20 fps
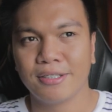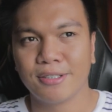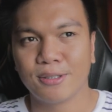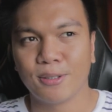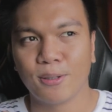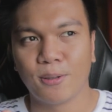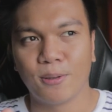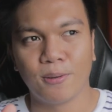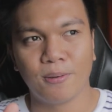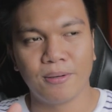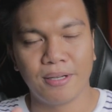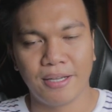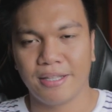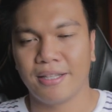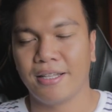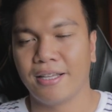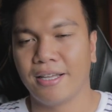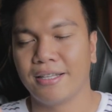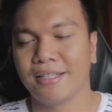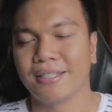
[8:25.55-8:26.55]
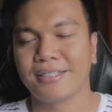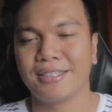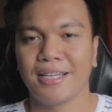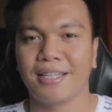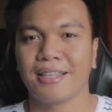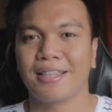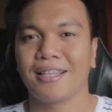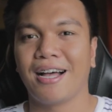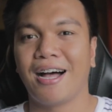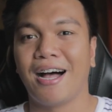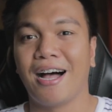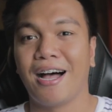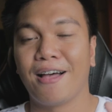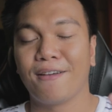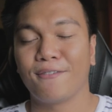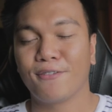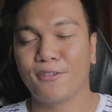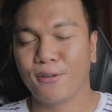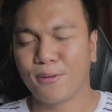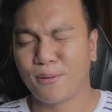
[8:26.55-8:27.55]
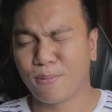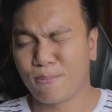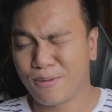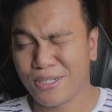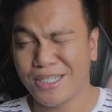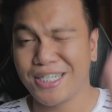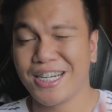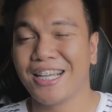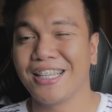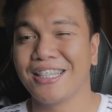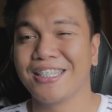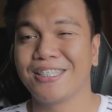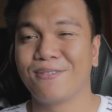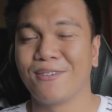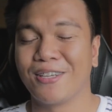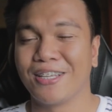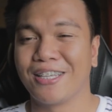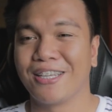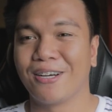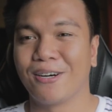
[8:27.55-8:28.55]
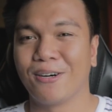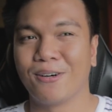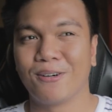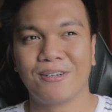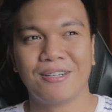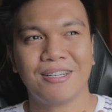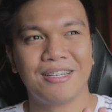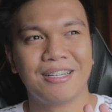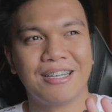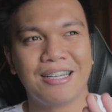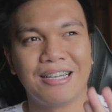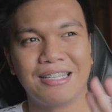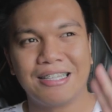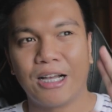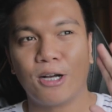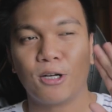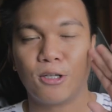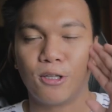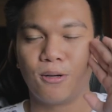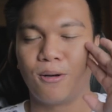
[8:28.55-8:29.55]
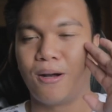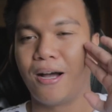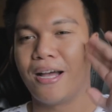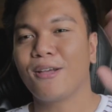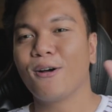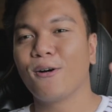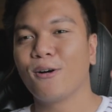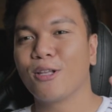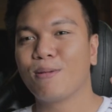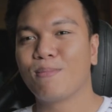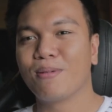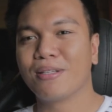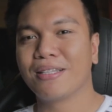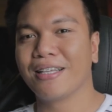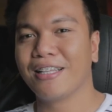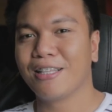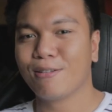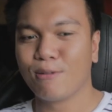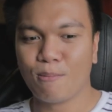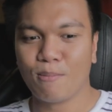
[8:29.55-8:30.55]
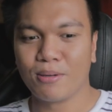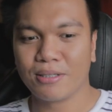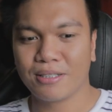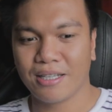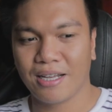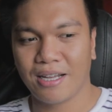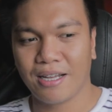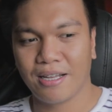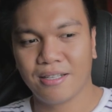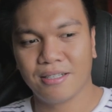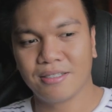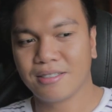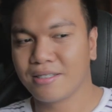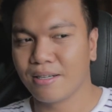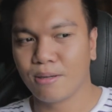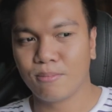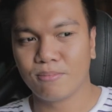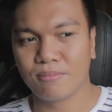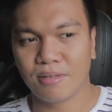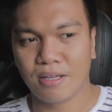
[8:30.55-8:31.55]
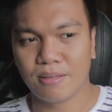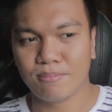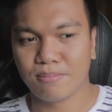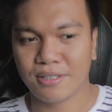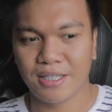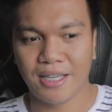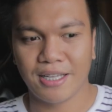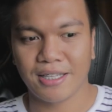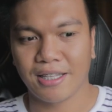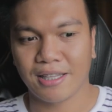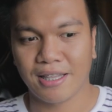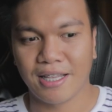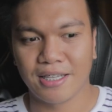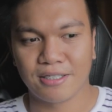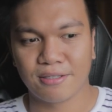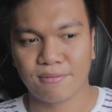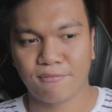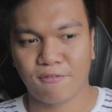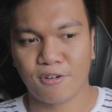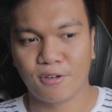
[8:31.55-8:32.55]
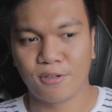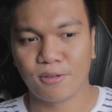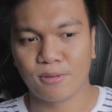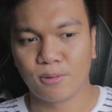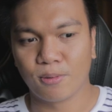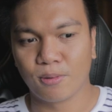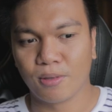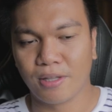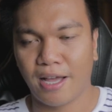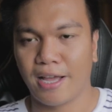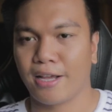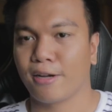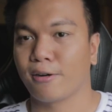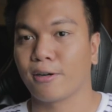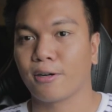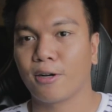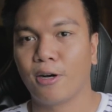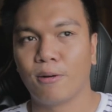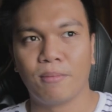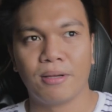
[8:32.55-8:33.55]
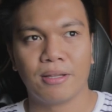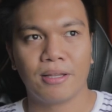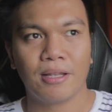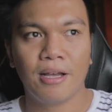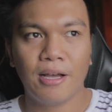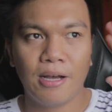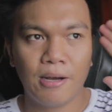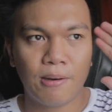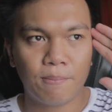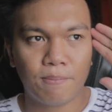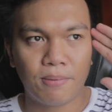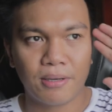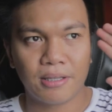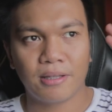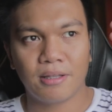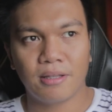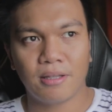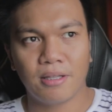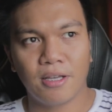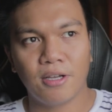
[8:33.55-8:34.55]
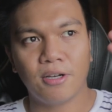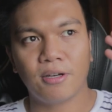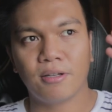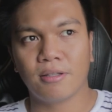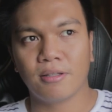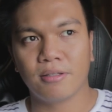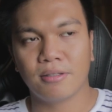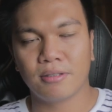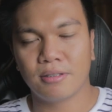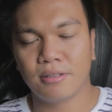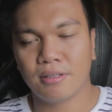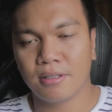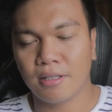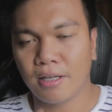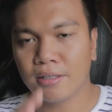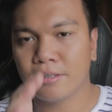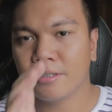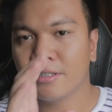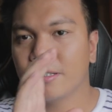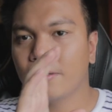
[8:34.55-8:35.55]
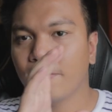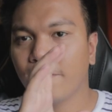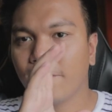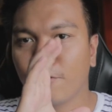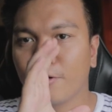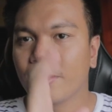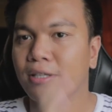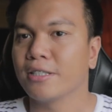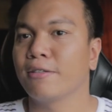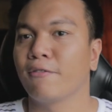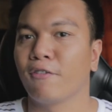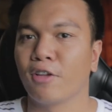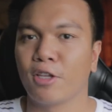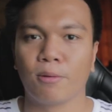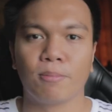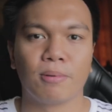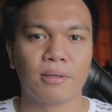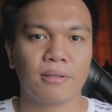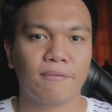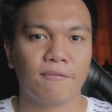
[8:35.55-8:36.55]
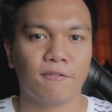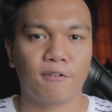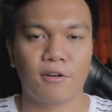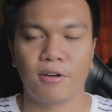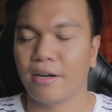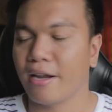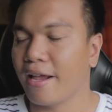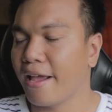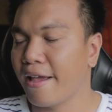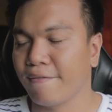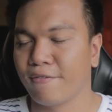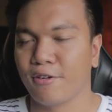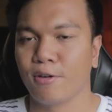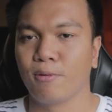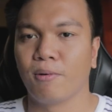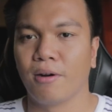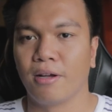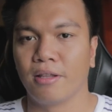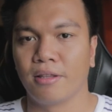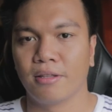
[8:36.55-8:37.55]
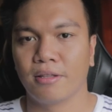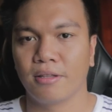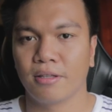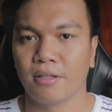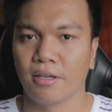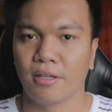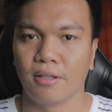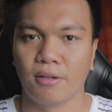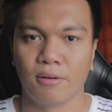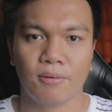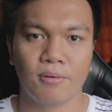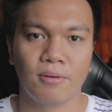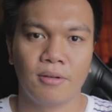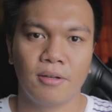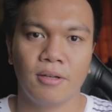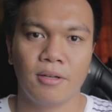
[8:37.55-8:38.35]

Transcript: So that's it. If you appreciate this video, now ayoko naman na lumabas na I'm saying that lesson for you to like or comment. But yun, not just for this video, but for everyone, you know.